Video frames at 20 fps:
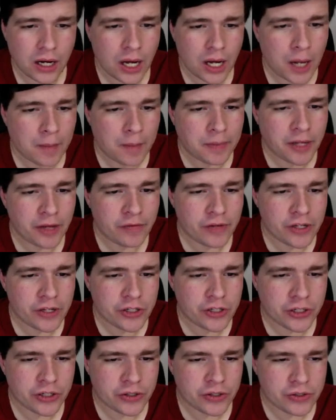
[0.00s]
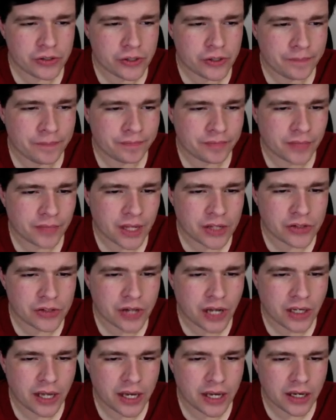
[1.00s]
play features. It's
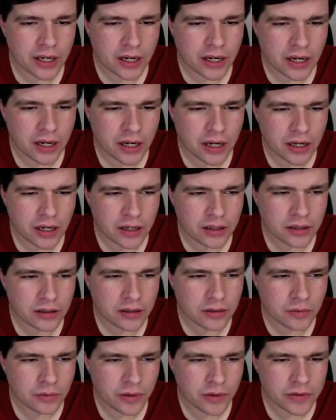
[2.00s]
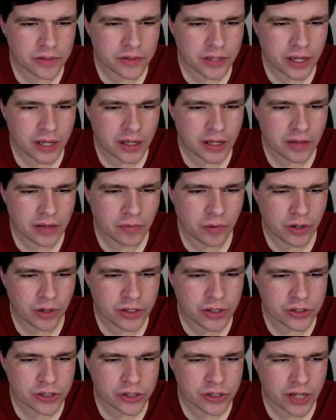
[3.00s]
got like where is that? In one of
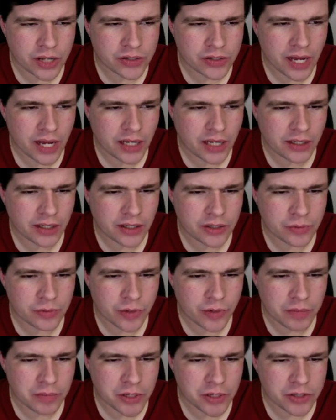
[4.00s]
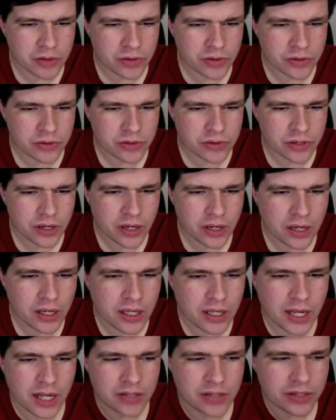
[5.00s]
these shots, it had like these weird missiles.
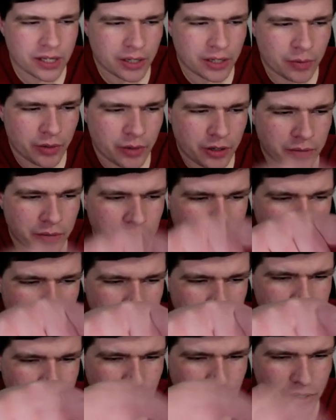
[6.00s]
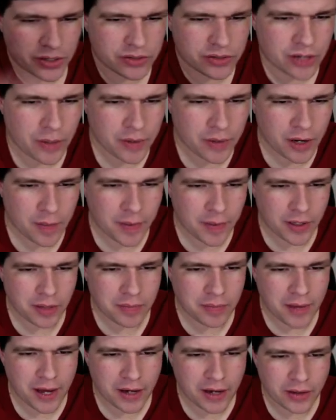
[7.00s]
Yeah, it's got like weird like missile things coming up on the
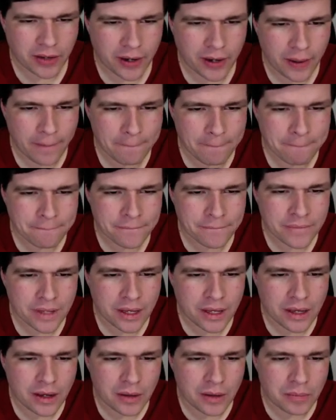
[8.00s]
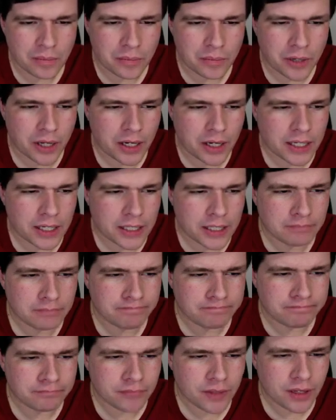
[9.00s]
back there. But
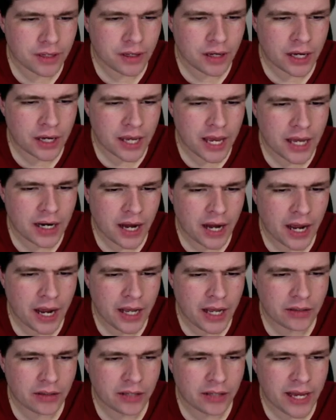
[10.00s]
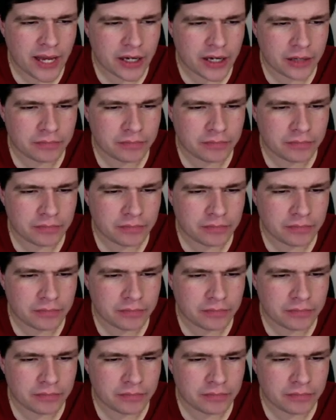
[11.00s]
again, I like